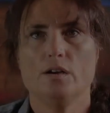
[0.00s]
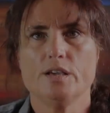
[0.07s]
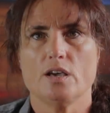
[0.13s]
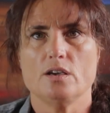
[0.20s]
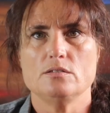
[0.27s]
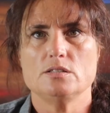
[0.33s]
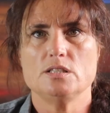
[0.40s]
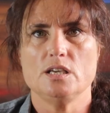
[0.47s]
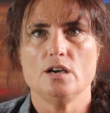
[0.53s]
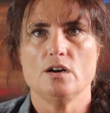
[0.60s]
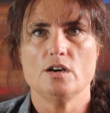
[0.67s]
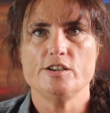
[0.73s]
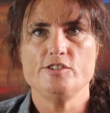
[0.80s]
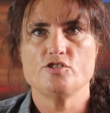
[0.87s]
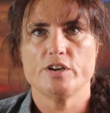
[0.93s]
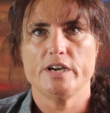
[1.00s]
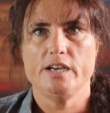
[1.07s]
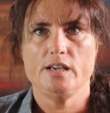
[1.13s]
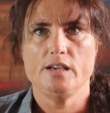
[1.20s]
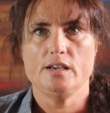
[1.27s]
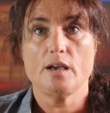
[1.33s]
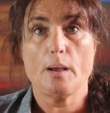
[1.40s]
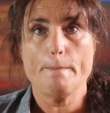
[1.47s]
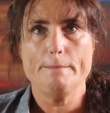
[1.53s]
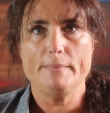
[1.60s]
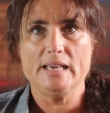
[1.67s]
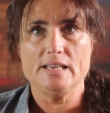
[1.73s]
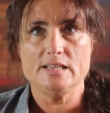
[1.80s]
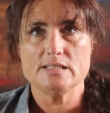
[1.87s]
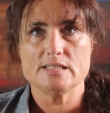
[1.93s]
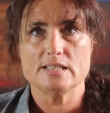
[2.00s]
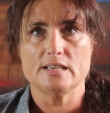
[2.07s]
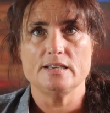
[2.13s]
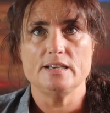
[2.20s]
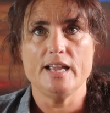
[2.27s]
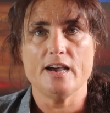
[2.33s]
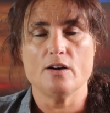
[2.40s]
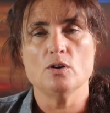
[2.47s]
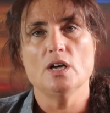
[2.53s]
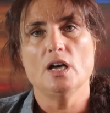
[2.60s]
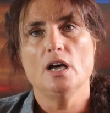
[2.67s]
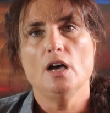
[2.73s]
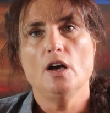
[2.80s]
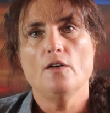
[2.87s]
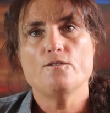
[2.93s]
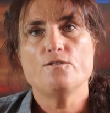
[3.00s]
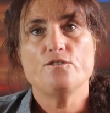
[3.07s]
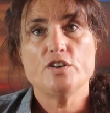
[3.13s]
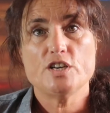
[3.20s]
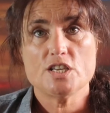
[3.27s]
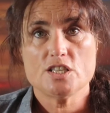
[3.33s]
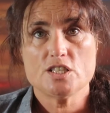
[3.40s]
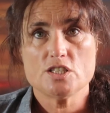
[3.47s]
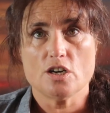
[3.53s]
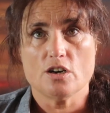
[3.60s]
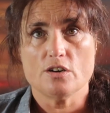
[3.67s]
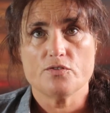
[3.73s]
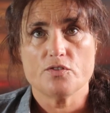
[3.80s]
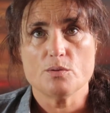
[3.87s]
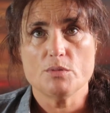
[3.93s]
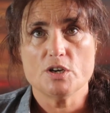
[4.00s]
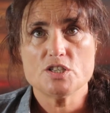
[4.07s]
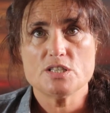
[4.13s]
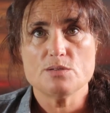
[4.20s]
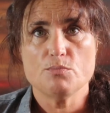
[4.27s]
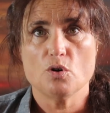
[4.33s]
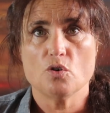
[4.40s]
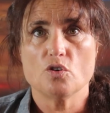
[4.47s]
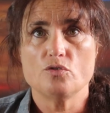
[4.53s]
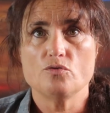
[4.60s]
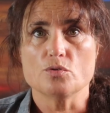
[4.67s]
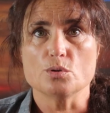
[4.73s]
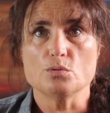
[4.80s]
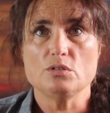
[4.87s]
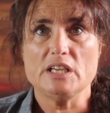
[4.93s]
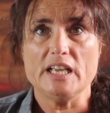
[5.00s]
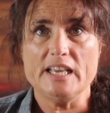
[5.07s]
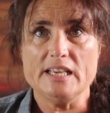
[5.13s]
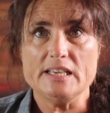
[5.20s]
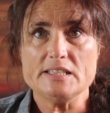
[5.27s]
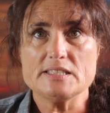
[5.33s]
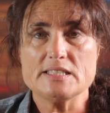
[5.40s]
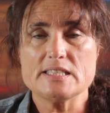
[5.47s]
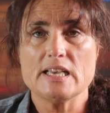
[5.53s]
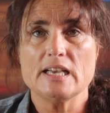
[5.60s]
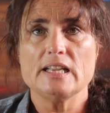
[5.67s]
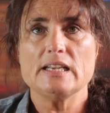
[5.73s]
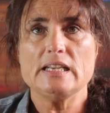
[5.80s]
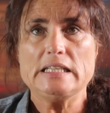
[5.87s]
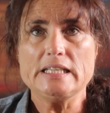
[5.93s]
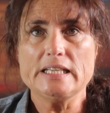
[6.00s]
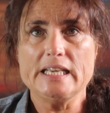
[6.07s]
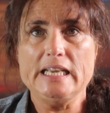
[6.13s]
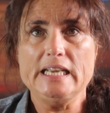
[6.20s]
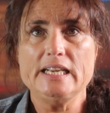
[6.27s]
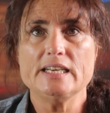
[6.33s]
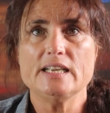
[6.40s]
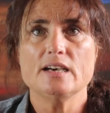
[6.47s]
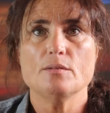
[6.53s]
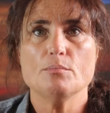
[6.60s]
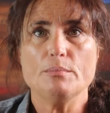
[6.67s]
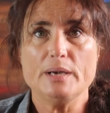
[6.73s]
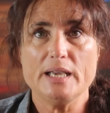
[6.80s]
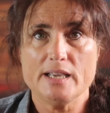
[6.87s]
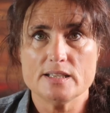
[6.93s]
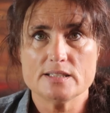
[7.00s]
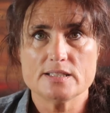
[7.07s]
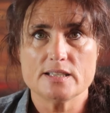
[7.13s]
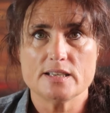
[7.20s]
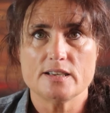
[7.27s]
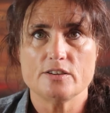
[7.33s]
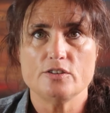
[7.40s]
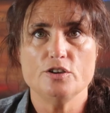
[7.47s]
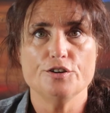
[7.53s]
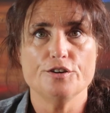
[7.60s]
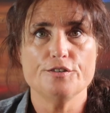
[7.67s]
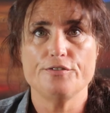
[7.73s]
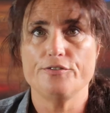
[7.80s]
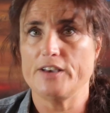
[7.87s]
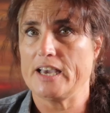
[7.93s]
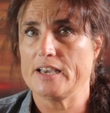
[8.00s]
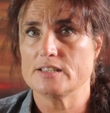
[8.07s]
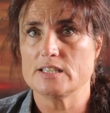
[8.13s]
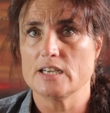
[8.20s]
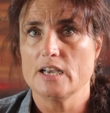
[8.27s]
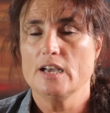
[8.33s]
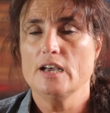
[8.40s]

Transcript: Okay, dehydrating meat. Now, first off, the most important rule is lean meat, no fat.